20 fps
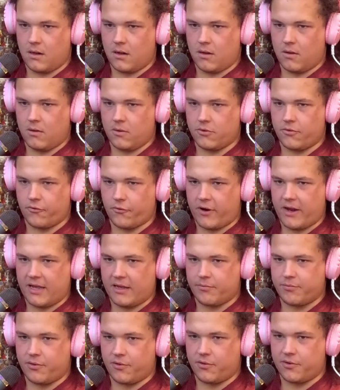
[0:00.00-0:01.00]
All
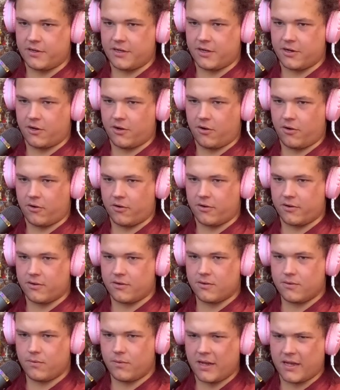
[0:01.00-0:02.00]
gray pulling a cart.
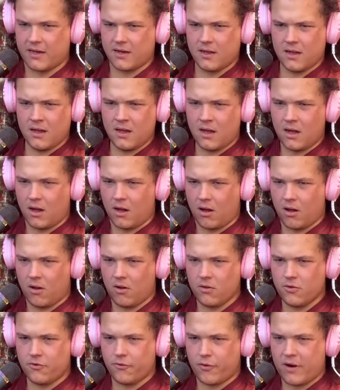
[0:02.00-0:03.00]
Wait,
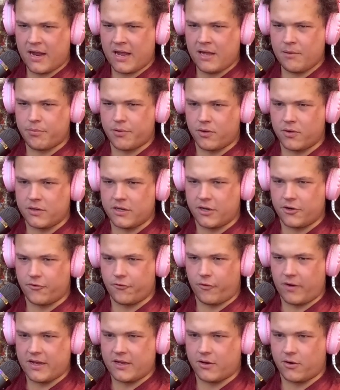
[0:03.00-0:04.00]
all gray pulling a
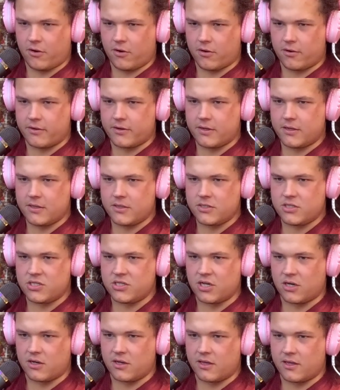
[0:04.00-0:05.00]
gray cart.
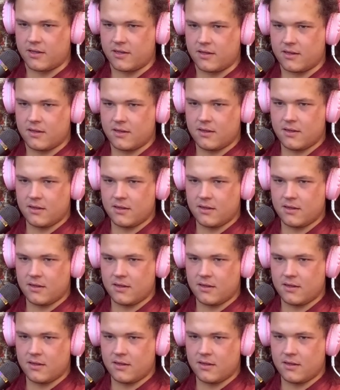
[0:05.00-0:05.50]
Duncan.